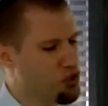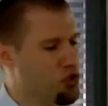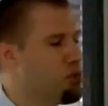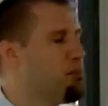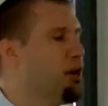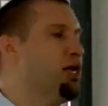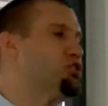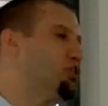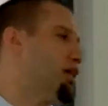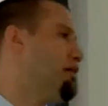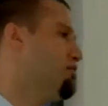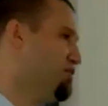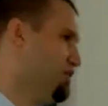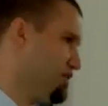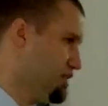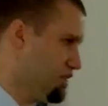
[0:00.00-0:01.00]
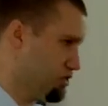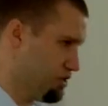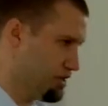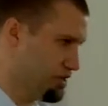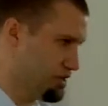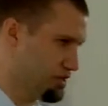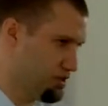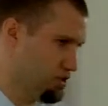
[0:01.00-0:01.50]
too much emphasis
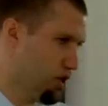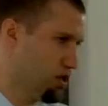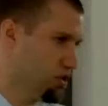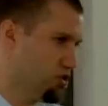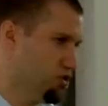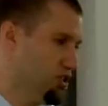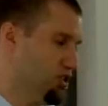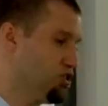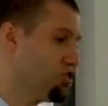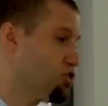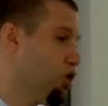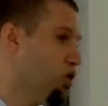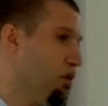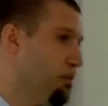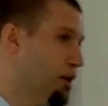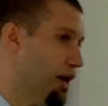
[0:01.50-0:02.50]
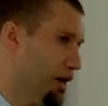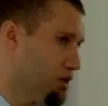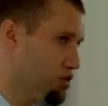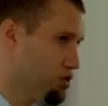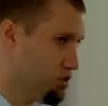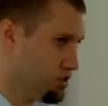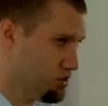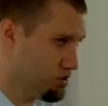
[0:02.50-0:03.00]
on eschatology, so
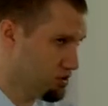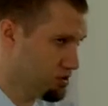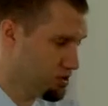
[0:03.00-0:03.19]
much